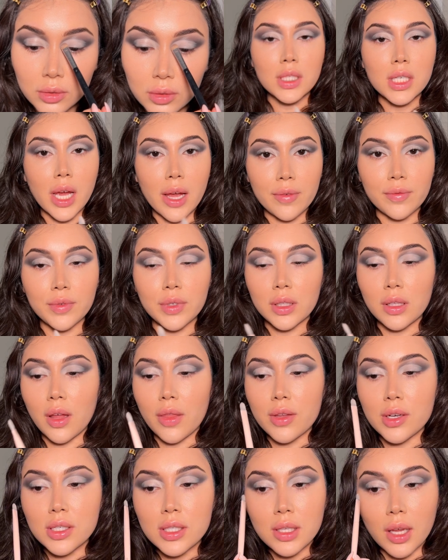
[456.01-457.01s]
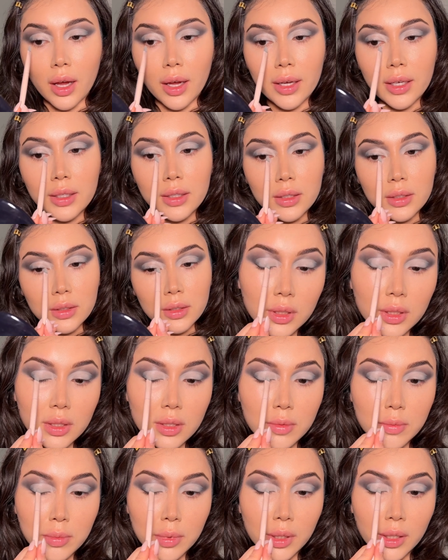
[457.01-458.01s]
Time for the other side. Let's
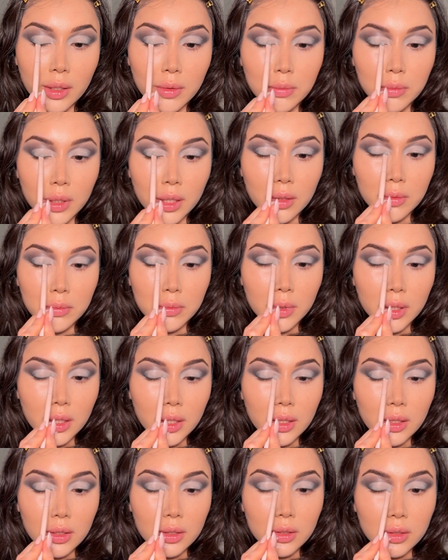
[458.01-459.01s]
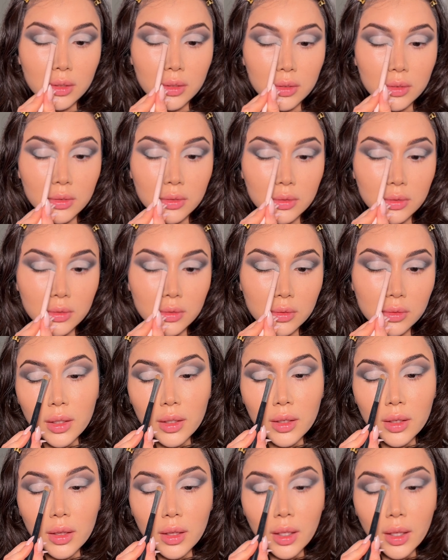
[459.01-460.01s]
blend. And
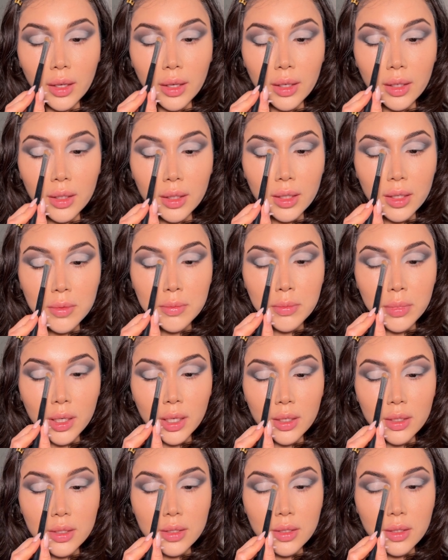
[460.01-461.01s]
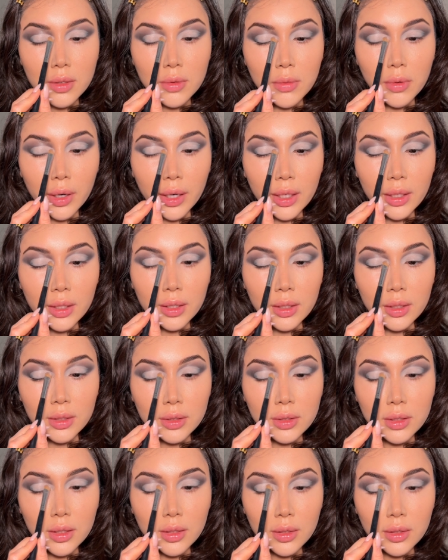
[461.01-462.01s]
lightly press the white
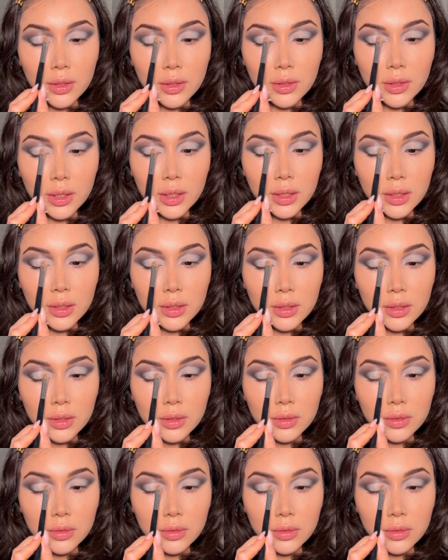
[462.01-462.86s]
into the crease.